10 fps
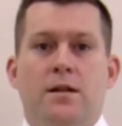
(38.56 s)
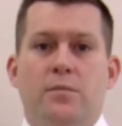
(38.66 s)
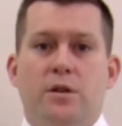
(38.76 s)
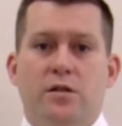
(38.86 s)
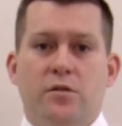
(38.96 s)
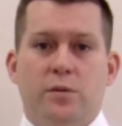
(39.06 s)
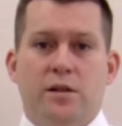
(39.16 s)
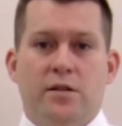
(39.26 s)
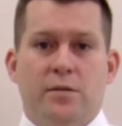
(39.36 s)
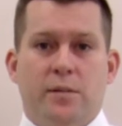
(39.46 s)
Because
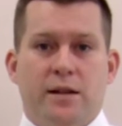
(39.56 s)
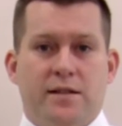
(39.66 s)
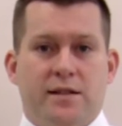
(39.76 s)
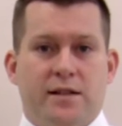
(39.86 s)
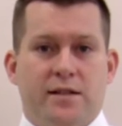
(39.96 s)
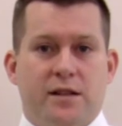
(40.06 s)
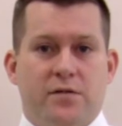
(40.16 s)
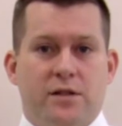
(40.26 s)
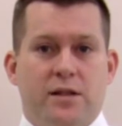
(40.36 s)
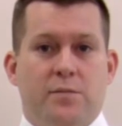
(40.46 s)
Windows Embedded Standard
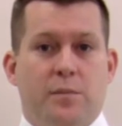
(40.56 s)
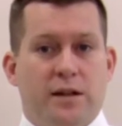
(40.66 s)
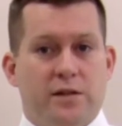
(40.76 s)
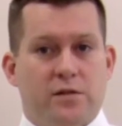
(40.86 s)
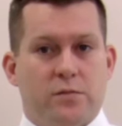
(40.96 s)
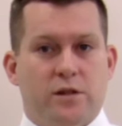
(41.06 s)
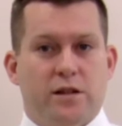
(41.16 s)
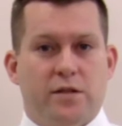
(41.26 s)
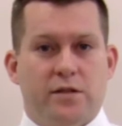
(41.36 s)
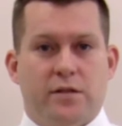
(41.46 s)
7 is based on
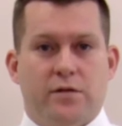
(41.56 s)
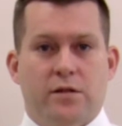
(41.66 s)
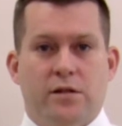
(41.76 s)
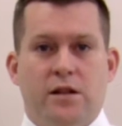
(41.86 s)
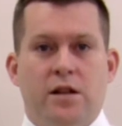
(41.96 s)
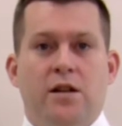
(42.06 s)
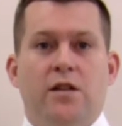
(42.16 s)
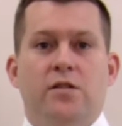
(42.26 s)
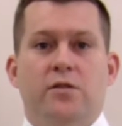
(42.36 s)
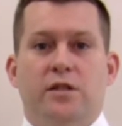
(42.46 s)
Windows 7,
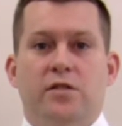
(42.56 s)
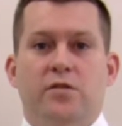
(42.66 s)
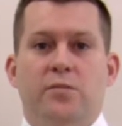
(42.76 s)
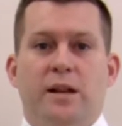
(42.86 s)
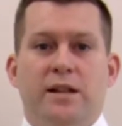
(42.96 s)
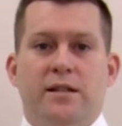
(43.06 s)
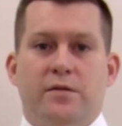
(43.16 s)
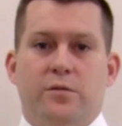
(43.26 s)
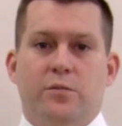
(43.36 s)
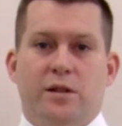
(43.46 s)
you can use many
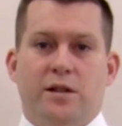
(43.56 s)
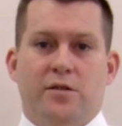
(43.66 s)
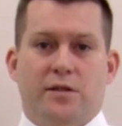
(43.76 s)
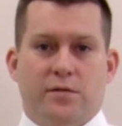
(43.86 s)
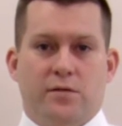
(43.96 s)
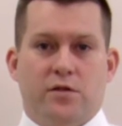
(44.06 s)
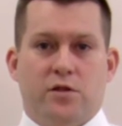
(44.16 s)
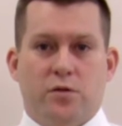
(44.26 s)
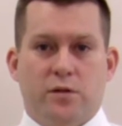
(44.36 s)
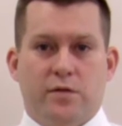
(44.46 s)
different Windows 7
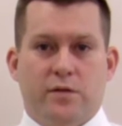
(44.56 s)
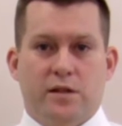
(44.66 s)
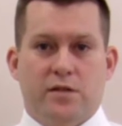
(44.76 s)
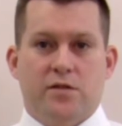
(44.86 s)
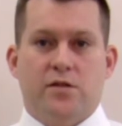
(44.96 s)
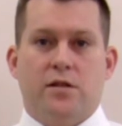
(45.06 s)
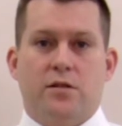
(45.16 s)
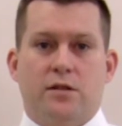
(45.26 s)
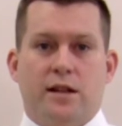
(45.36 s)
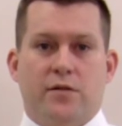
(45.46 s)
security features to
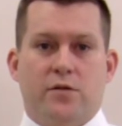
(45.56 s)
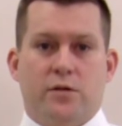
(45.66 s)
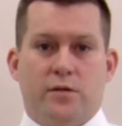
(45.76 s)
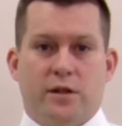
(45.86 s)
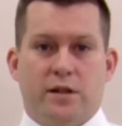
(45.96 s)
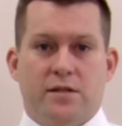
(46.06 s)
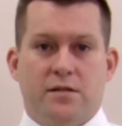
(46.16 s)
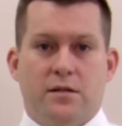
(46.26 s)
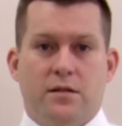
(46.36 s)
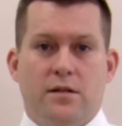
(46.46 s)
lock down your
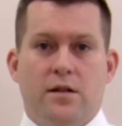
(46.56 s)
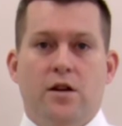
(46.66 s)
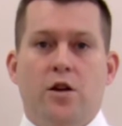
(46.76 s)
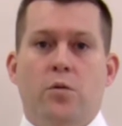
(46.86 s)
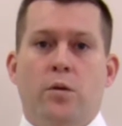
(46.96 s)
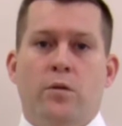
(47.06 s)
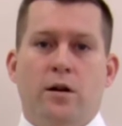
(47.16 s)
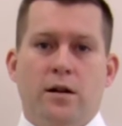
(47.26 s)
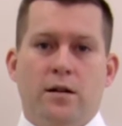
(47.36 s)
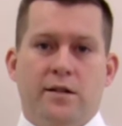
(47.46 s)
device. We will
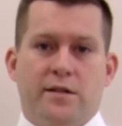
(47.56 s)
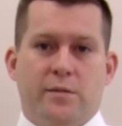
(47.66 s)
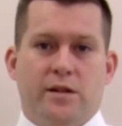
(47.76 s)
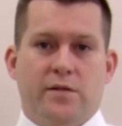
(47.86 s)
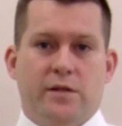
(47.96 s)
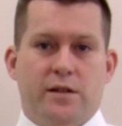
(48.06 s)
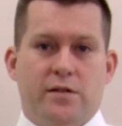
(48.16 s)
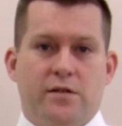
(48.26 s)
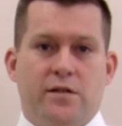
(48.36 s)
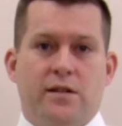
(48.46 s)
highlight some of these
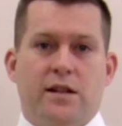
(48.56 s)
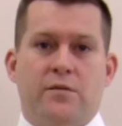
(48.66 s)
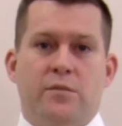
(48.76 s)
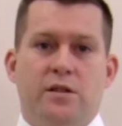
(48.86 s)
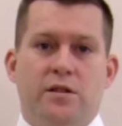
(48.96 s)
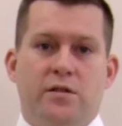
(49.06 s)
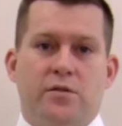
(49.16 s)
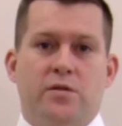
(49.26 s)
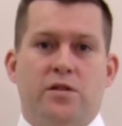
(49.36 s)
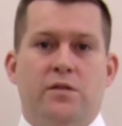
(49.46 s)
features that can be used
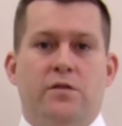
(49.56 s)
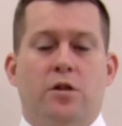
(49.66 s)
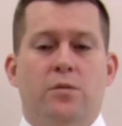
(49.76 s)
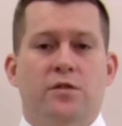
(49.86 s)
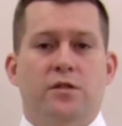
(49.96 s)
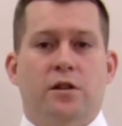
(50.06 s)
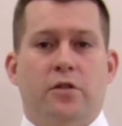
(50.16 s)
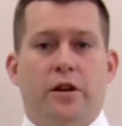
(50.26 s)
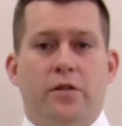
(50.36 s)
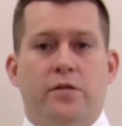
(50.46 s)
to achieve common
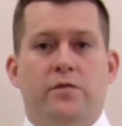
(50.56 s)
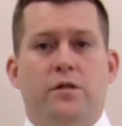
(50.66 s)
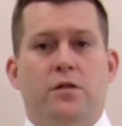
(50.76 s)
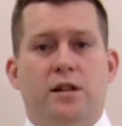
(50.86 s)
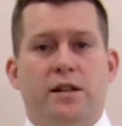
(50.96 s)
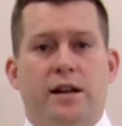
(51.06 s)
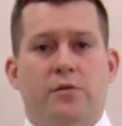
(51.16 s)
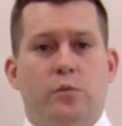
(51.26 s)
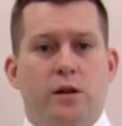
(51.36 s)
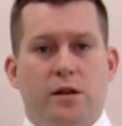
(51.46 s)
scenarios for locking
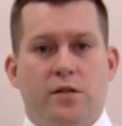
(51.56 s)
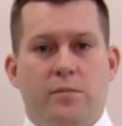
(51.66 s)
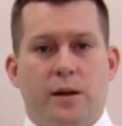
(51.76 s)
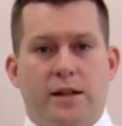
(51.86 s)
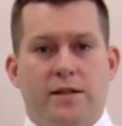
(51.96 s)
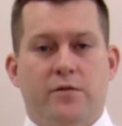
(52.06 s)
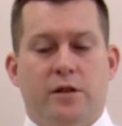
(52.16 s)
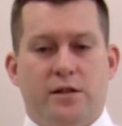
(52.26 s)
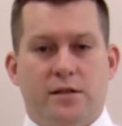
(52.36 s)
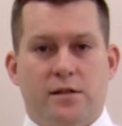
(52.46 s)
down Windows embedded
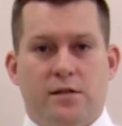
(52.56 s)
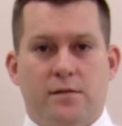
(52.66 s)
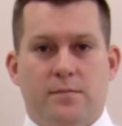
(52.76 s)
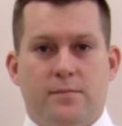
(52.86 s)
devices.